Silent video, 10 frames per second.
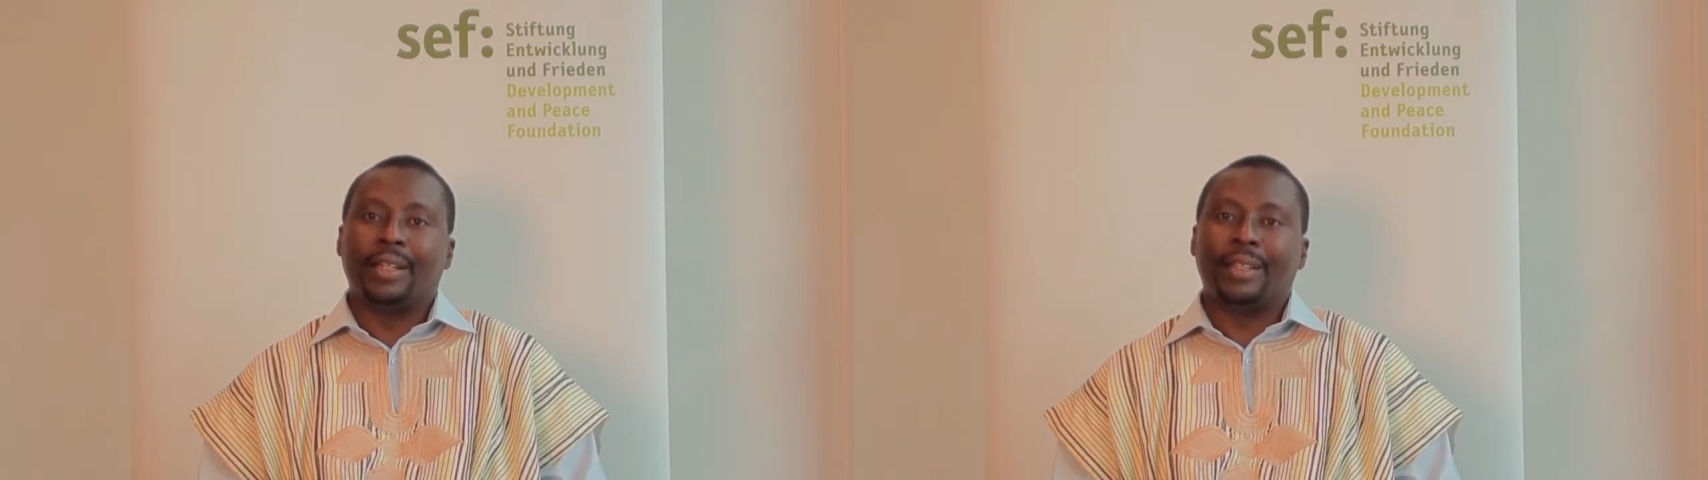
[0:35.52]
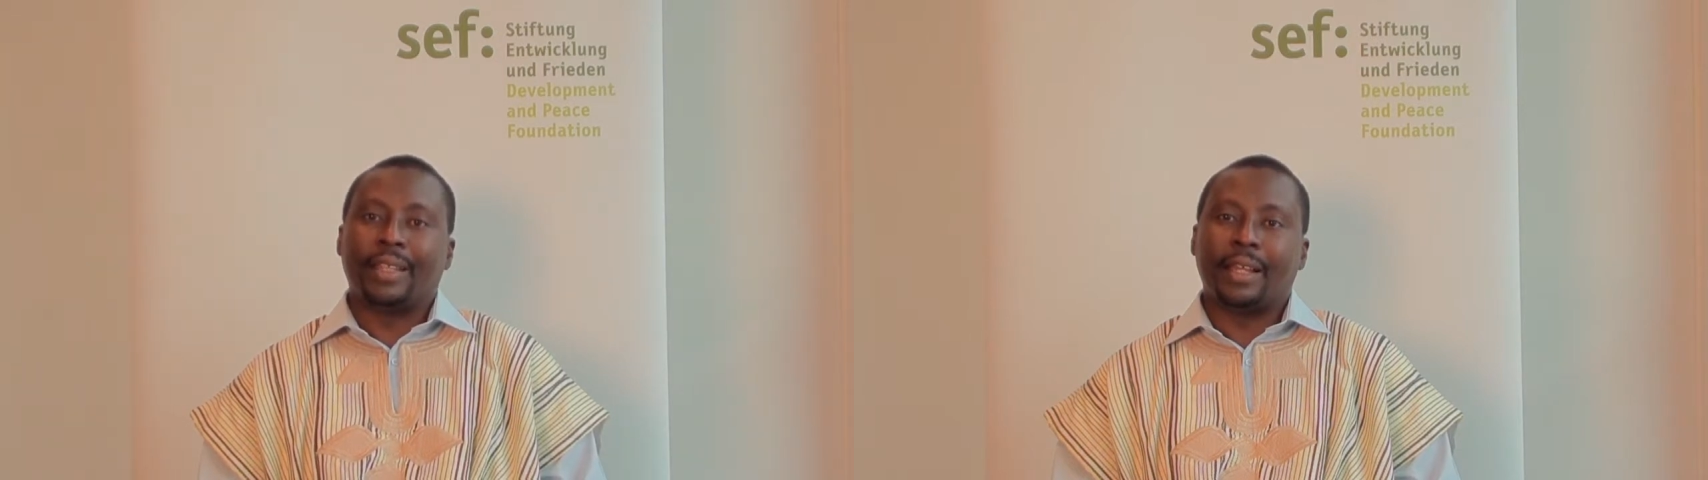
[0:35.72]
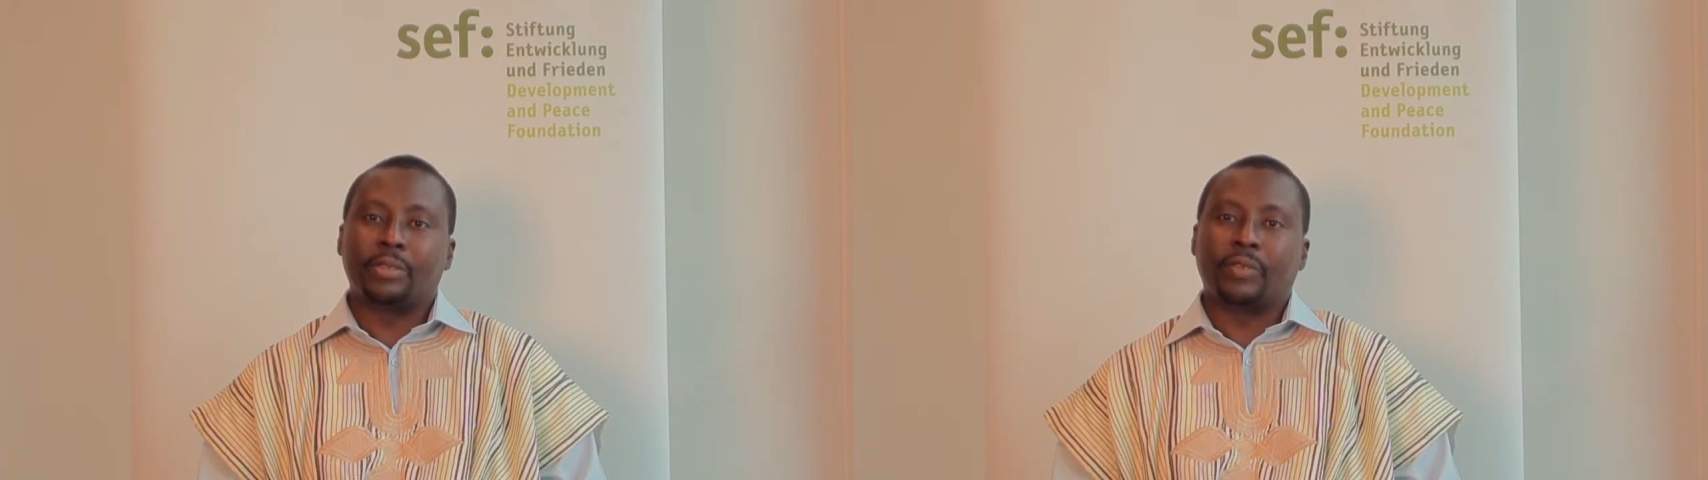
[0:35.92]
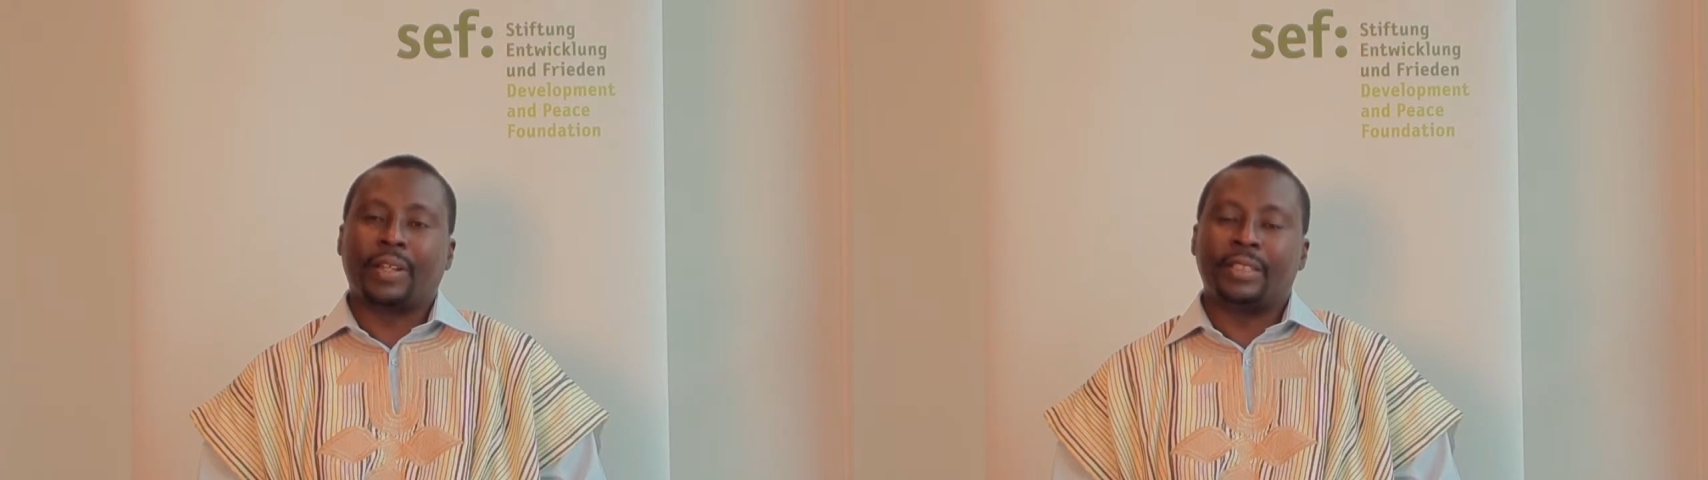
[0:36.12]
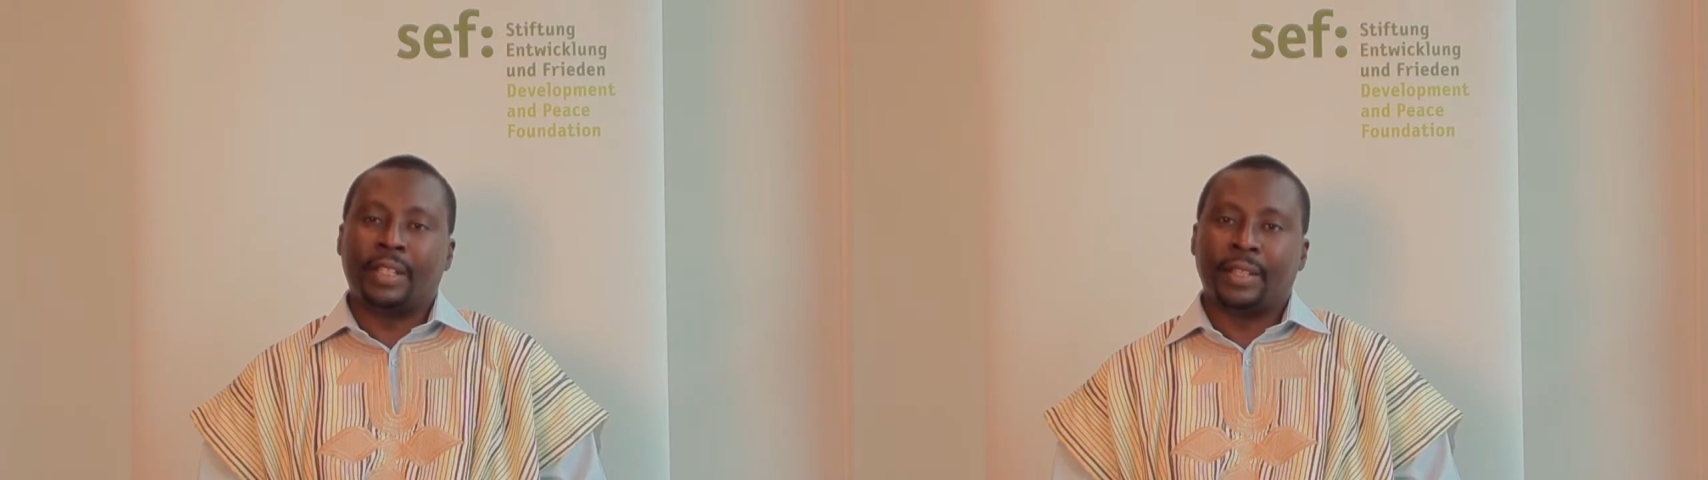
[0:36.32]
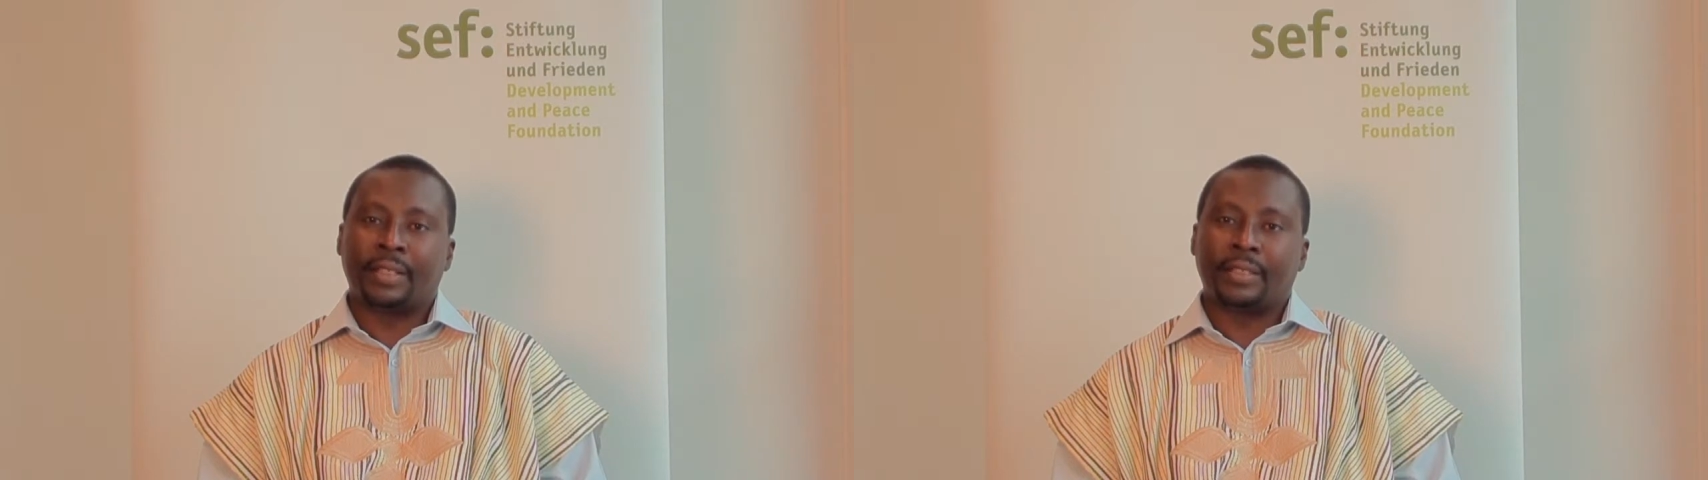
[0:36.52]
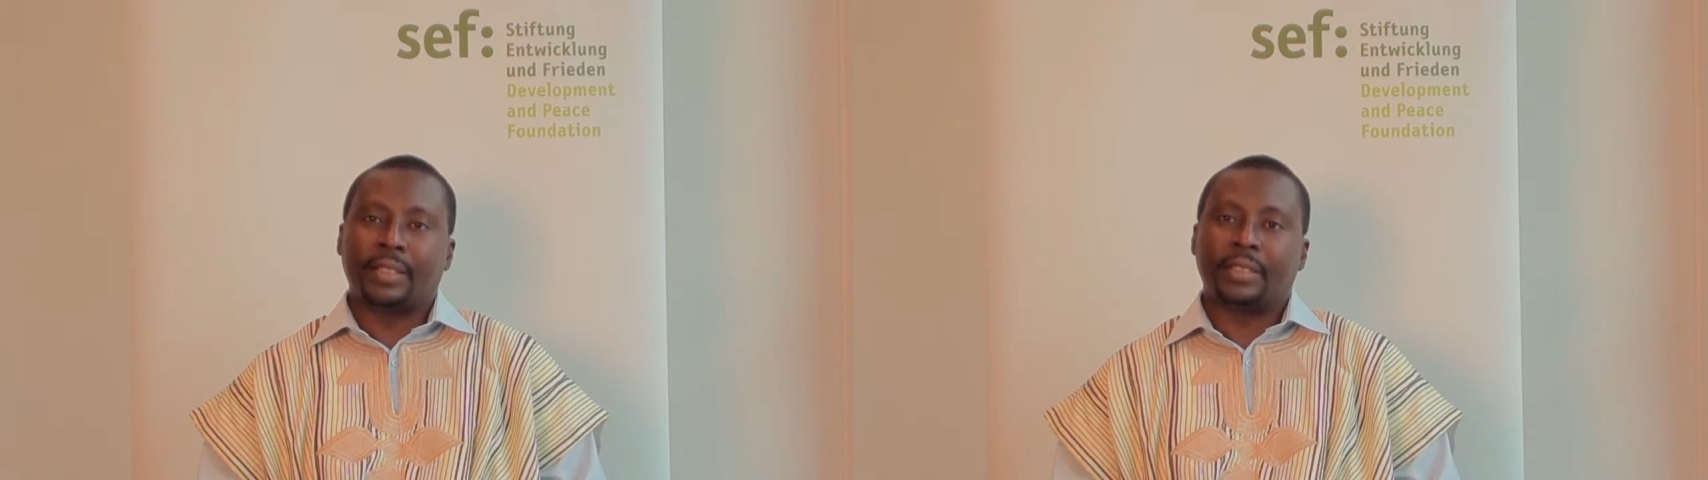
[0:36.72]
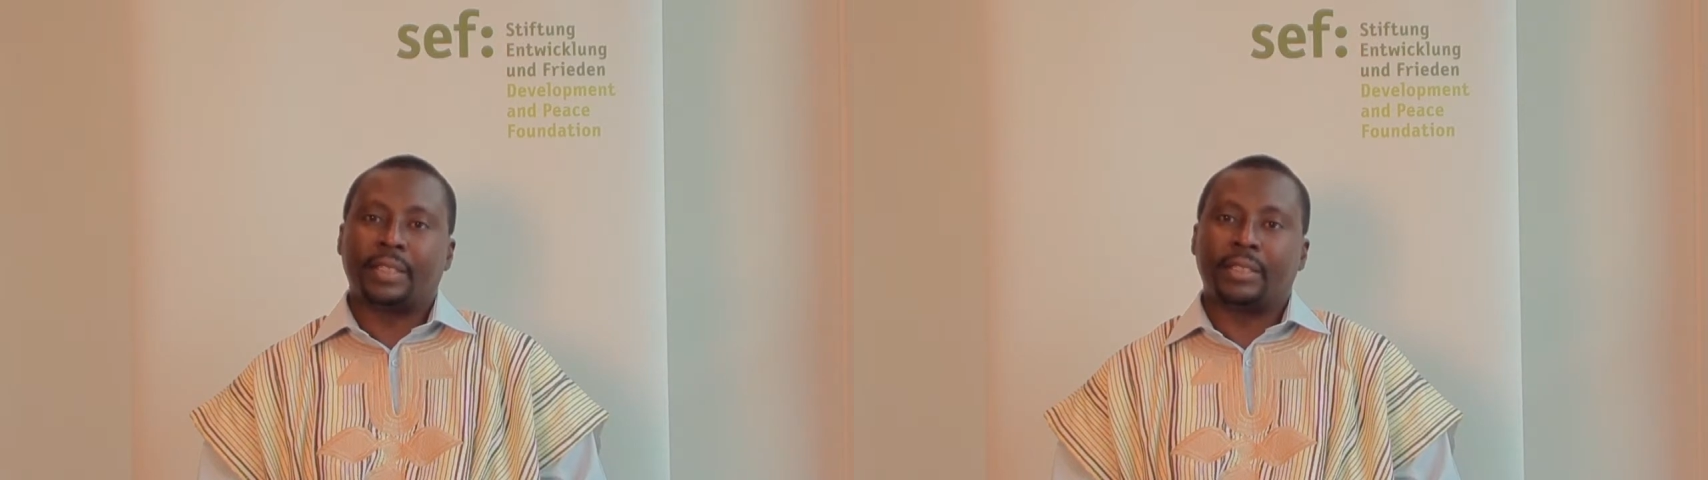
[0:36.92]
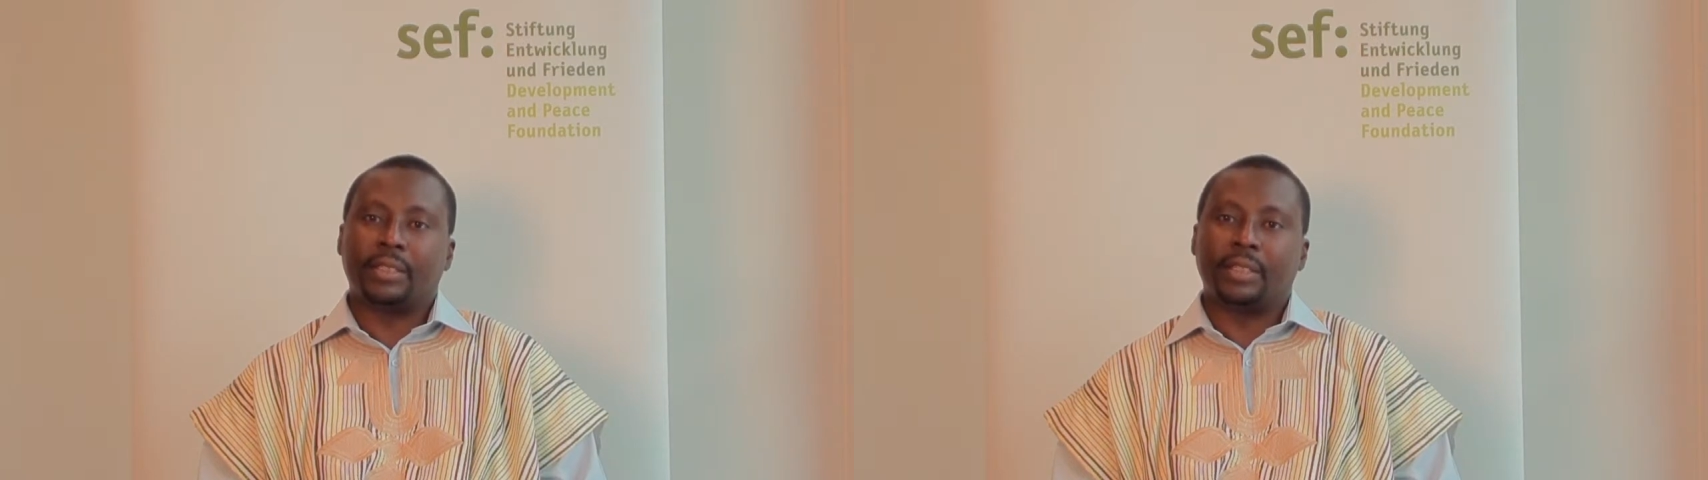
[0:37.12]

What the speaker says: in terms of agenda setting,